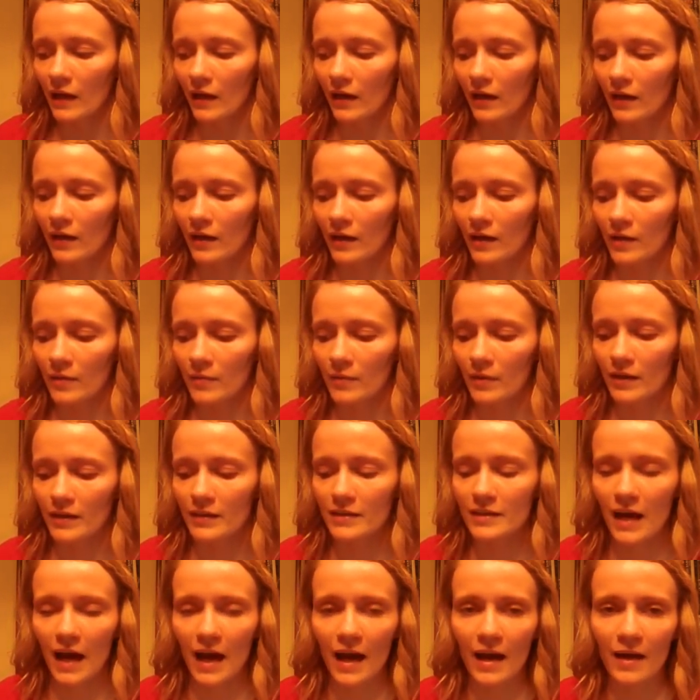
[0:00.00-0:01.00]
A
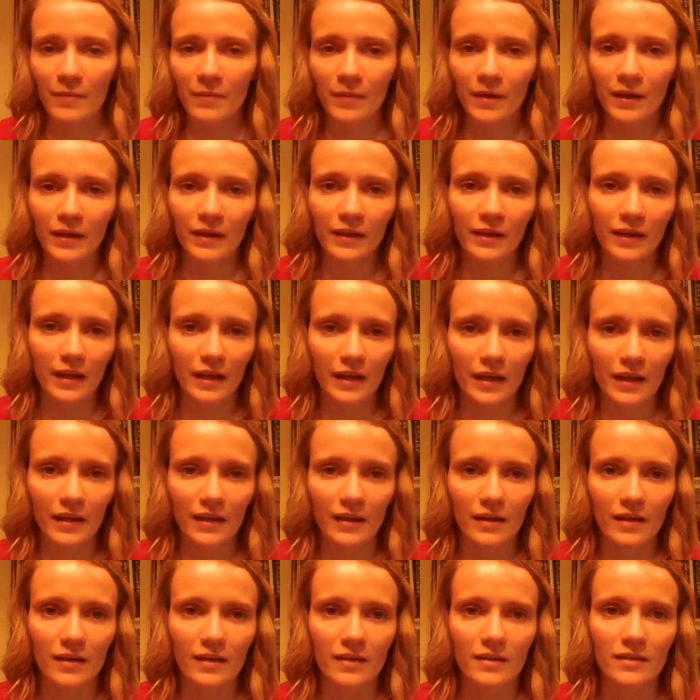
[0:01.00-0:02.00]
diamond
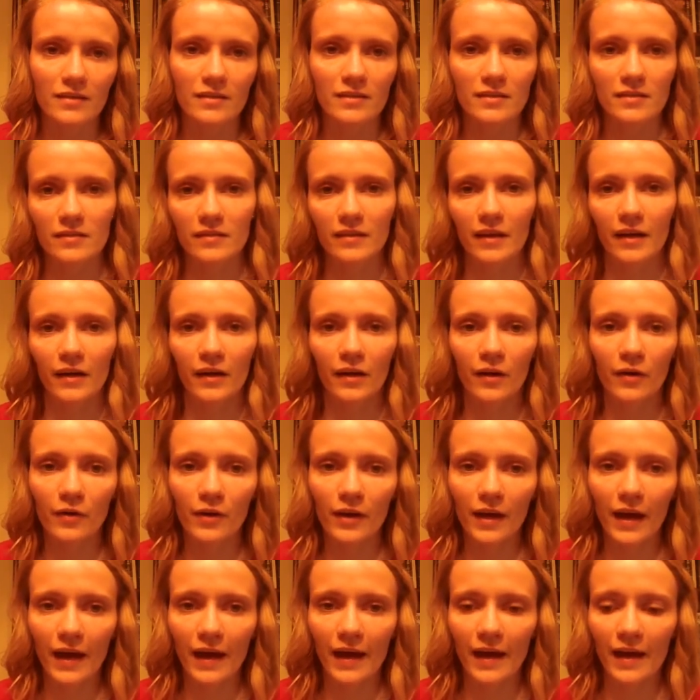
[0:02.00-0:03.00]
is they're
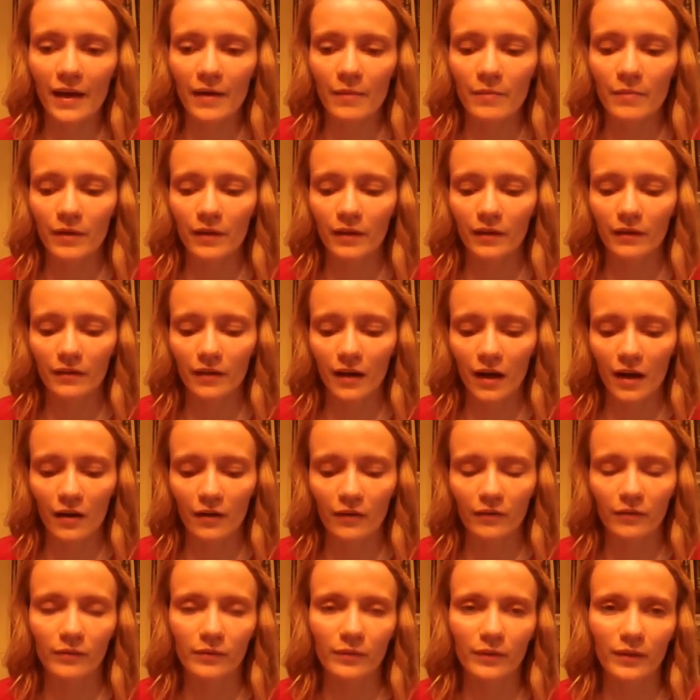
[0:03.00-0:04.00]
okay, but not
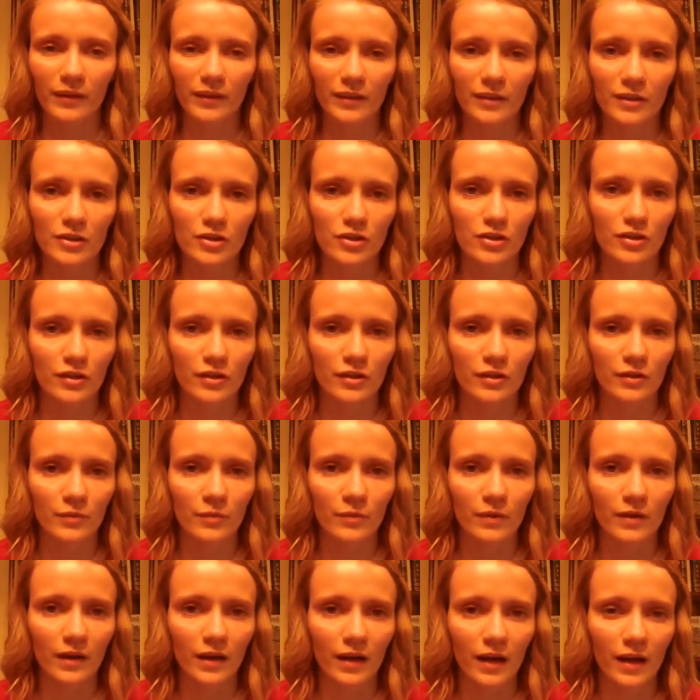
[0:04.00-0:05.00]
really sure
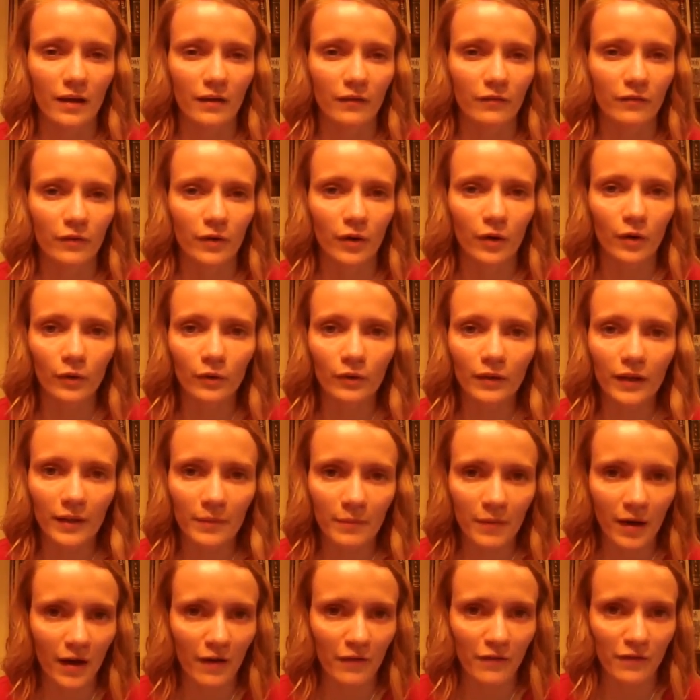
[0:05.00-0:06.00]
what kind of role they
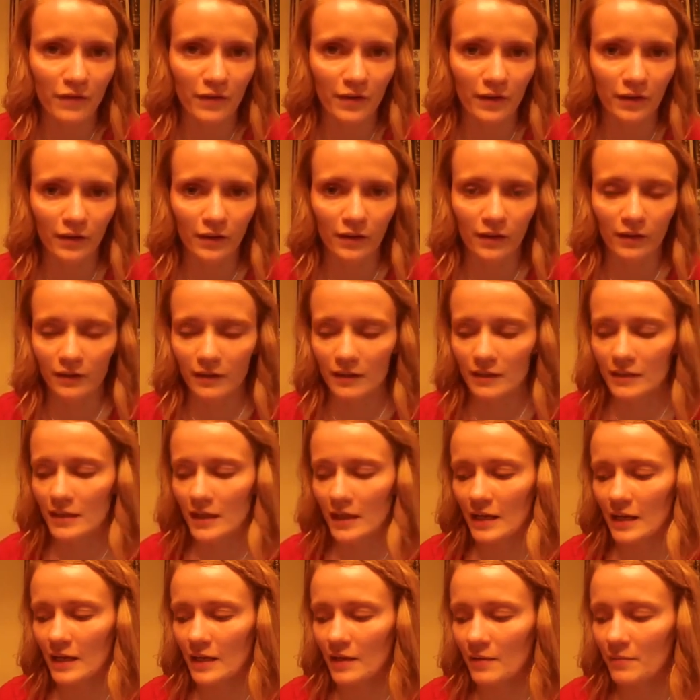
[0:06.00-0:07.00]
might fill on the
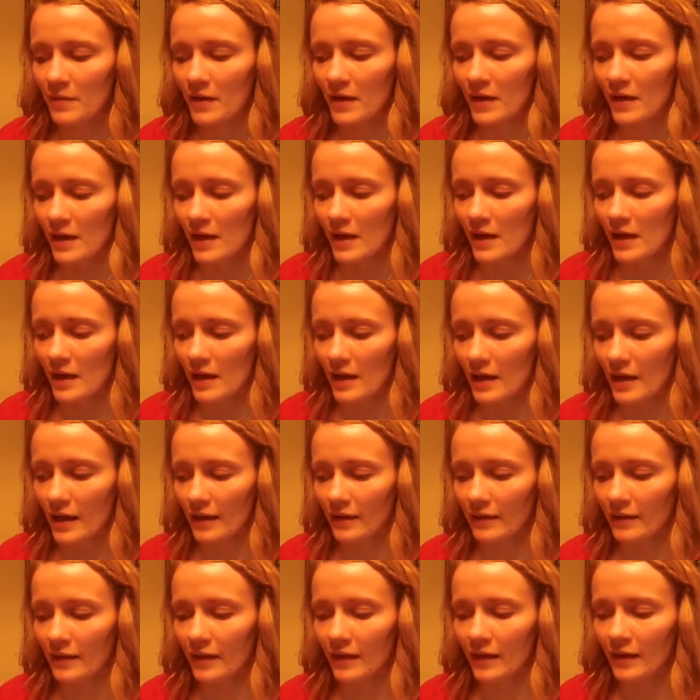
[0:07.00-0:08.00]
team.
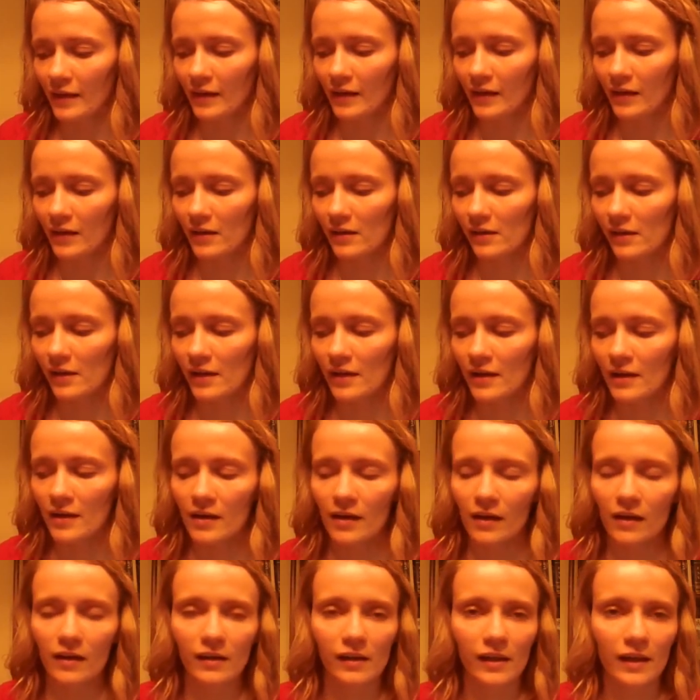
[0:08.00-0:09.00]
And then
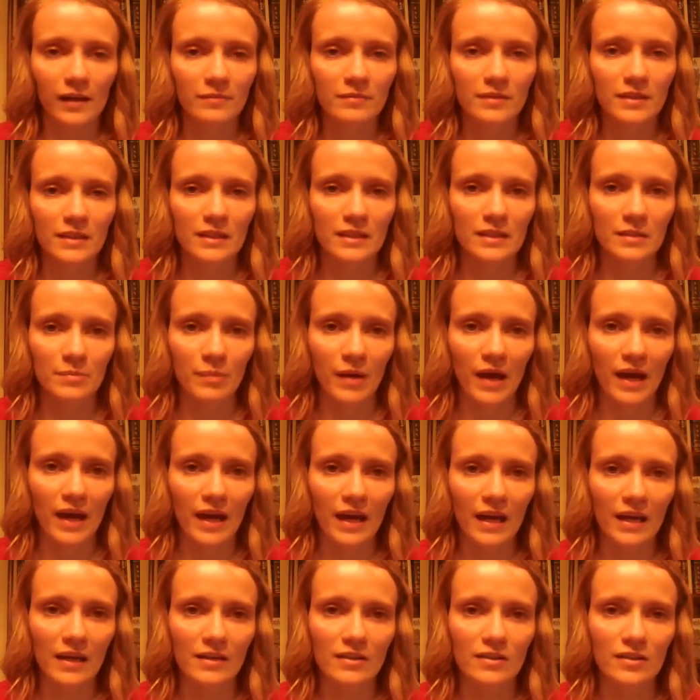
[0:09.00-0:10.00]
clubs and
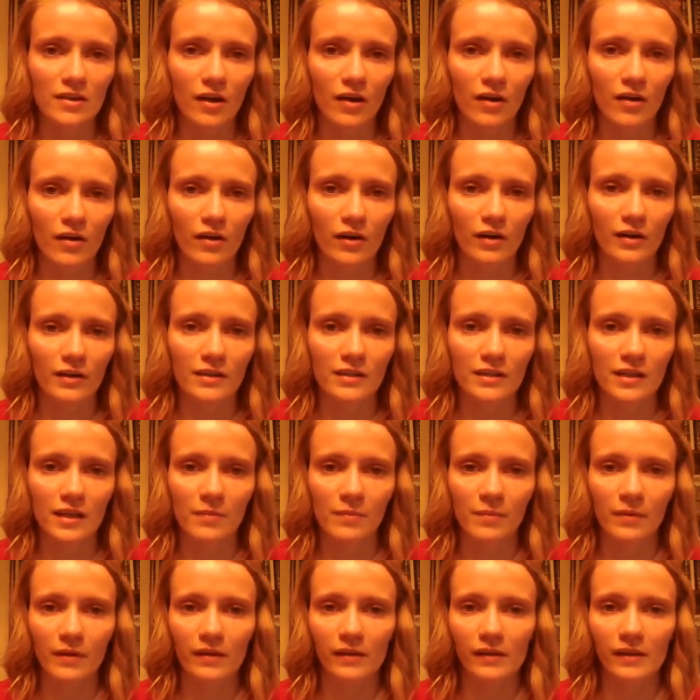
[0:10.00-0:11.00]
spades are
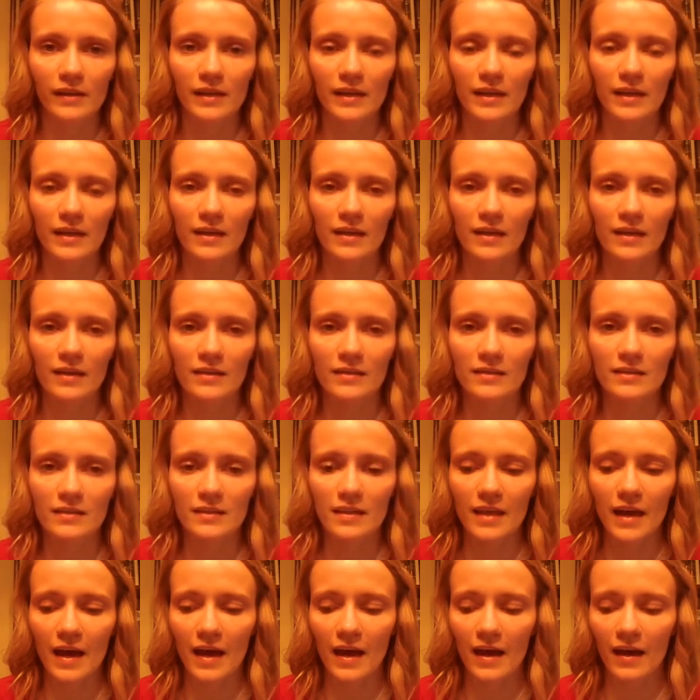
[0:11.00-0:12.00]
typically kids
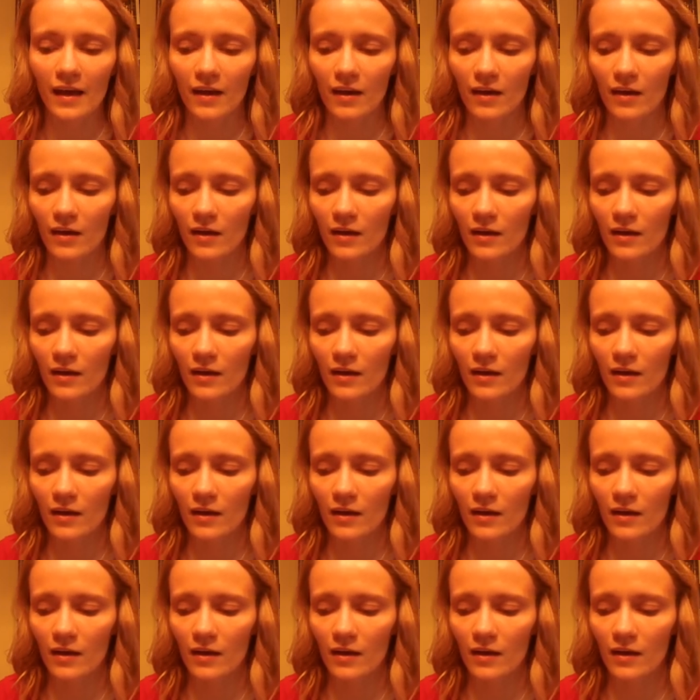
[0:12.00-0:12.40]
that